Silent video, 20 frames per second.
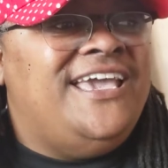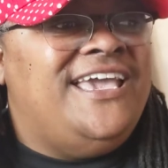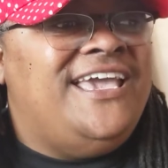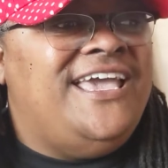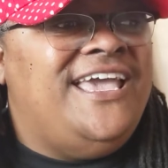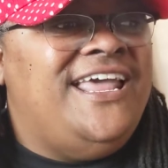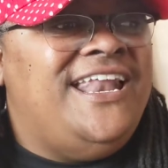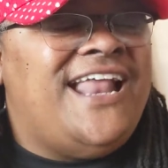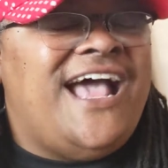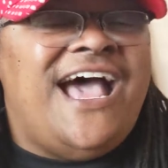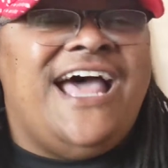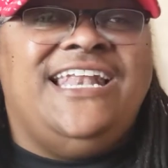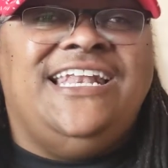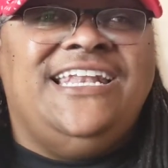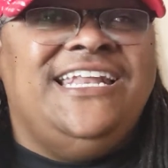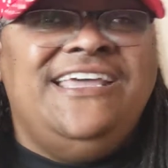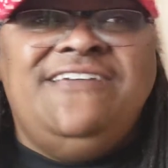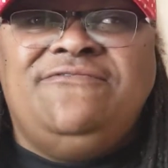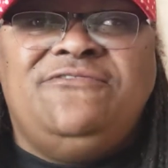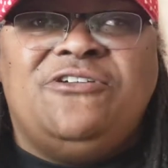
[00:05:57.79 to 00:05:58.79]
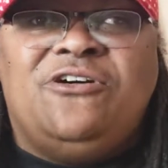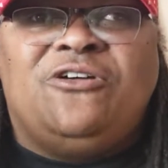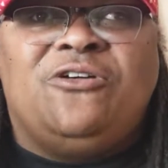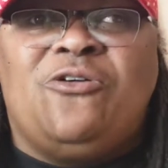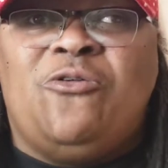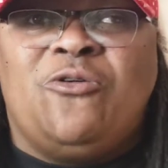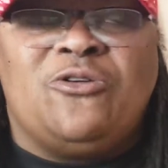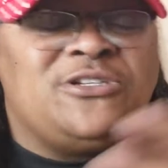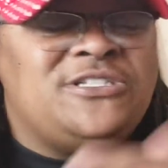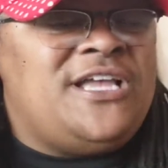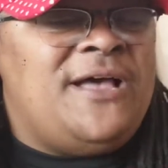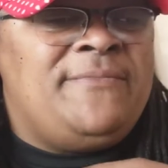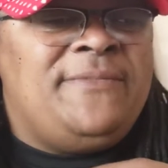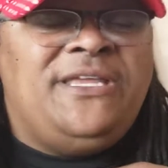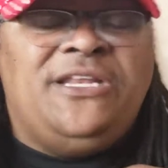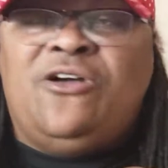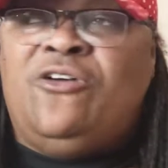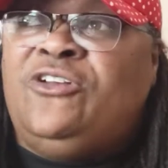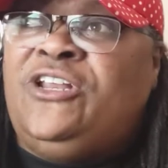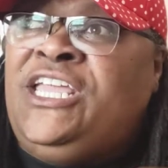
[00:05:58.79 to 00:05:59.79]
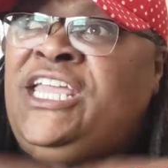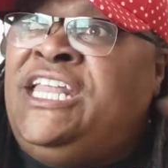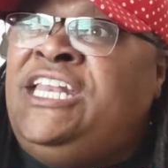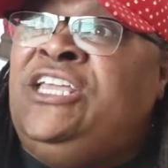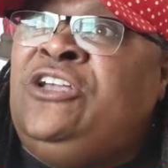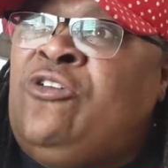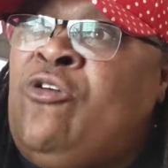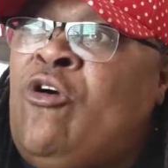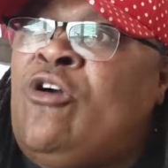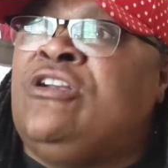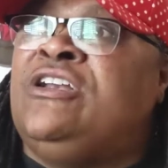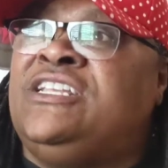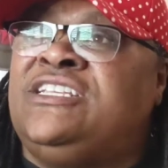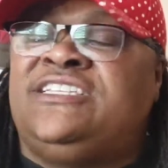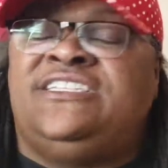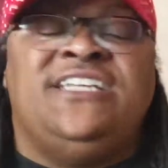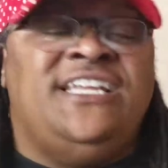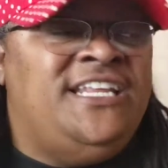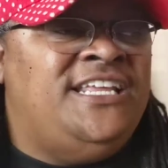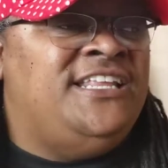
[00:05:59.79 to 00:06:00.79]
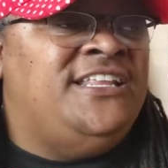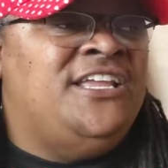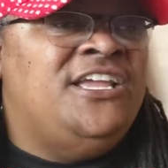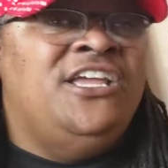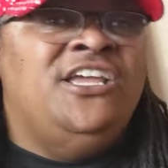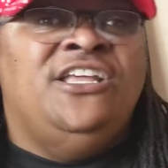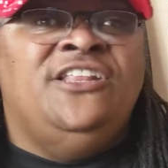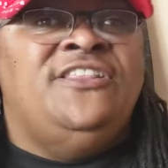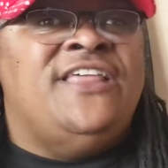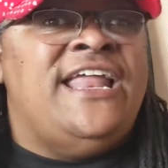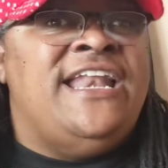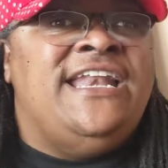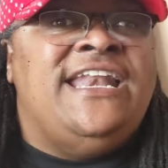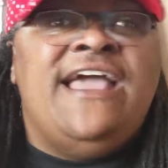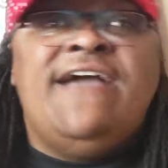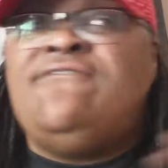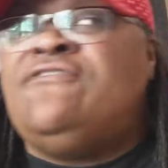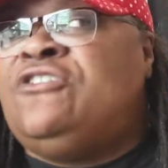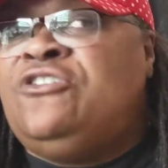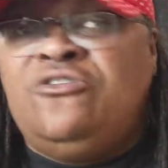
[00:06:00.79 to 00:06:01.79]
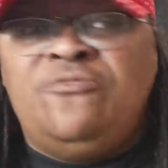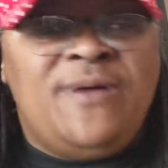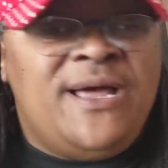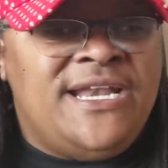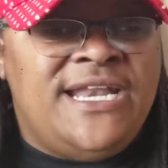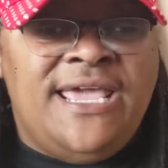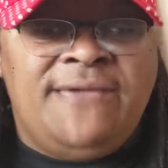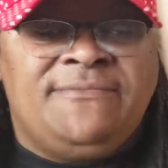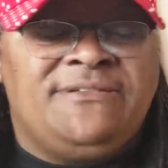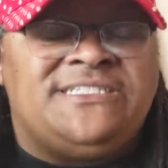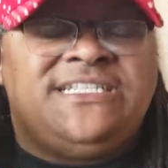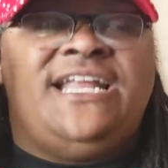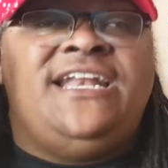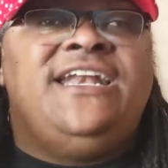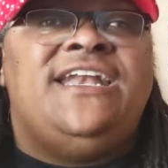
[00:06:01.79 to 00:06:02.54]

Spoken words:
And I lived on courts. I mean, on any court in the city, they never knew my name because I